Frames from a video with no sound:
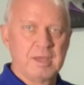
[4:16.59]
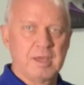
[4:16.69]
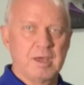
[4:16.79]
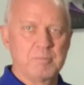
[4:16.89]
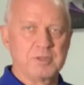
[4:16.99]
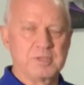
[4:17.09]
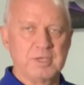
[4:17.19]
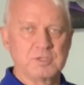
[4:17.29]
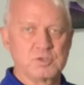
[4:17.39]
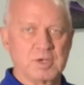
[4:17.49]
I'll put the
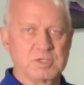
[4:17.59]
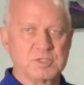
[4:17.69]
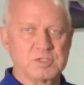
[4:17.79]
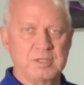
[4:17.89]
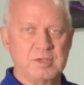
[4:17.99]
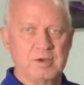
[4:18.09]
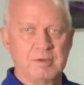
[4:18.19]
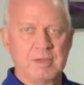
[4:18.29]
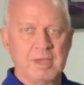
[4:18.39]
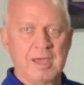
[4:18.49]
instructions in there.
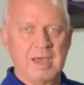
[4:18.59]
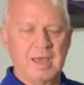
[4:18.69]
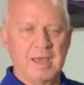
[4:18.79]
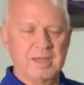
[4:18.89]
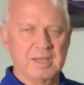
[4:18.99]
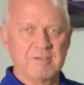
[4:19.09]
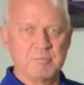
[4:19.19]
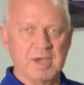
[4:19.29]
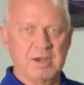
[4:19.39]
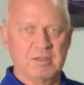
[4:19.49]
I left
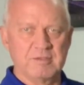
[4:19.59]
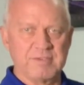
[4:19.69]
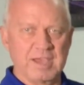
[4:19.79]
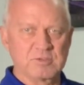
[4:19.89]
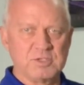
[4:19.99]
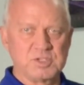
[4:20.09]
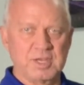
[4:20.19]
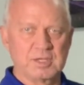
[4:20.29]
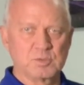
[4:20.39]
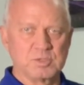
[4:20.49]
mine on the factory
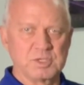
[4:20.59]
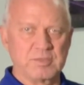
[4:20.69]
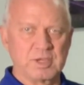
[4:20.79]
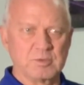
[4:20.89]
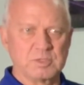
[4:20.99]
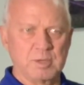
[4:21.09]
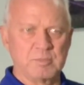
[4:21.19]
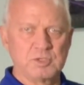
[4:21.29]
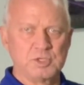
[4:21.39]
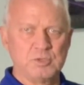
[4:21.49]
settings, which I think was number
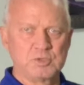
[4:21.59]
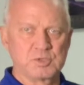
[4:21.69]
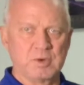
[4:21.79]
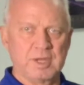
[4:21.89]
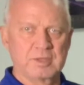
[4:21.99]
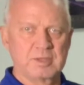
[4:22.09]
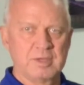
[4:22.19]
2 strength.